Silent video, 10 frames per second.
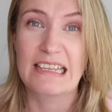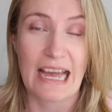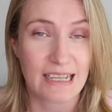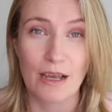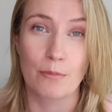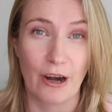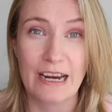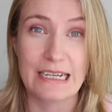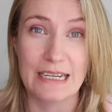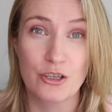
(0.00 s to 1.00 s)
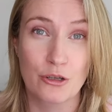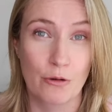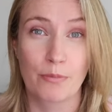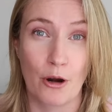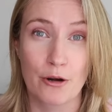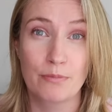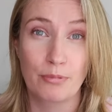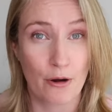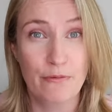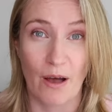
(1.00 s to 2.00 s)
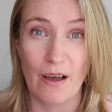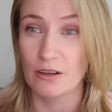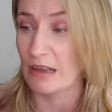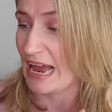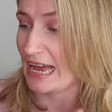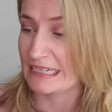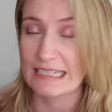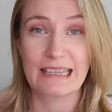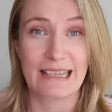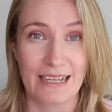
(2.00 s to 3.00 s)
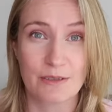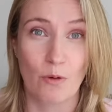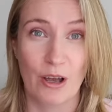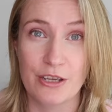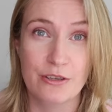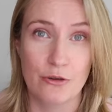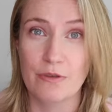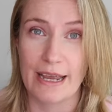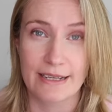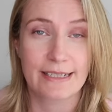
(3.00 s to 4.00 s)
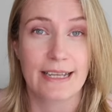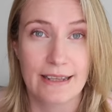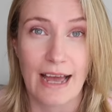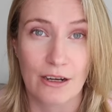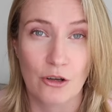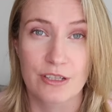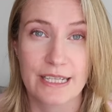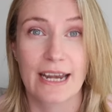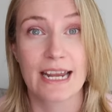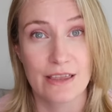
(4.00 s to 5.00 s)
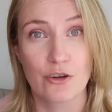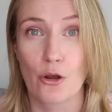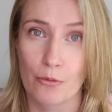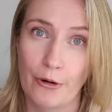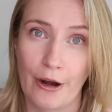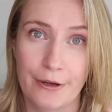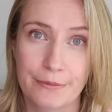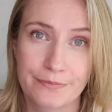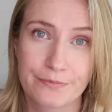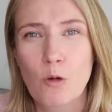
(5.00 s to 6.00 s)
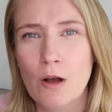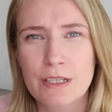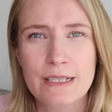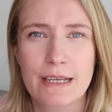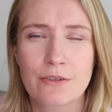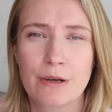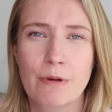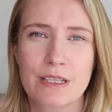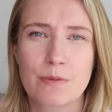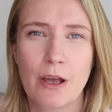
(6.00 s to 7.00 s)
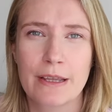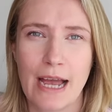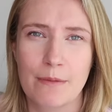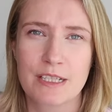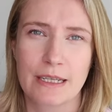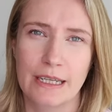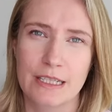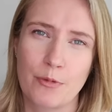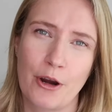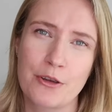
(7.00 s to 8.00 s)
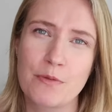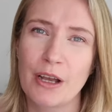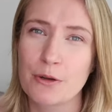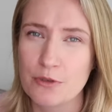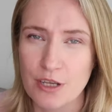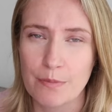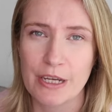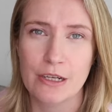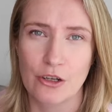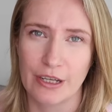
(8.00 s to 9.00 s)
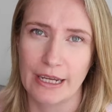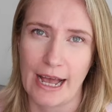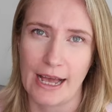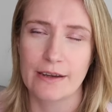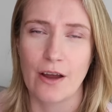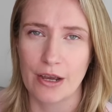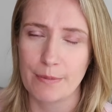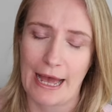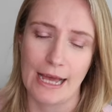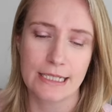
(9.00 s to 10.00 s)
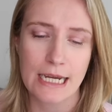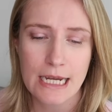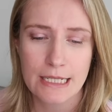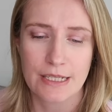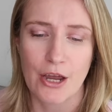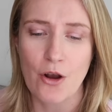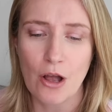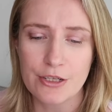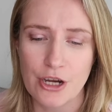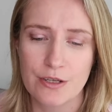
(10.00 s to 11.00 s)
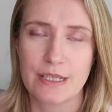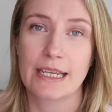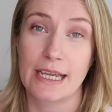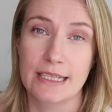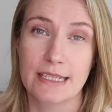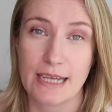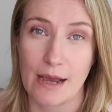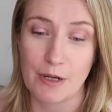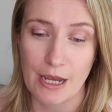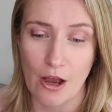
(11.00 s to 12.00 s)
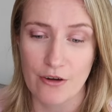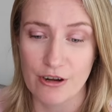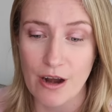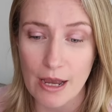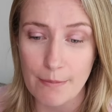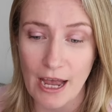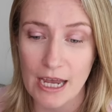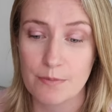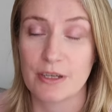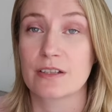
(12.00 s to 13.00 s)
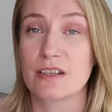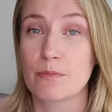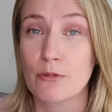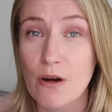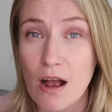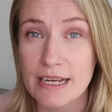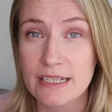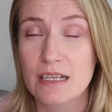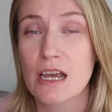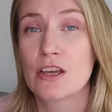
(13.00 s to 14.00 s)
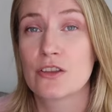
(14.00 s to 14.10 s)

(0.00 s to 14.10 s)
gets upgraded to a Pro profile, and that's why you then see that content in the non-Pro. While considering whether to buy the Amazon Kids Pro, you might also be looking at an iPad. So I chose the Kids tablet over an iPad because of the price,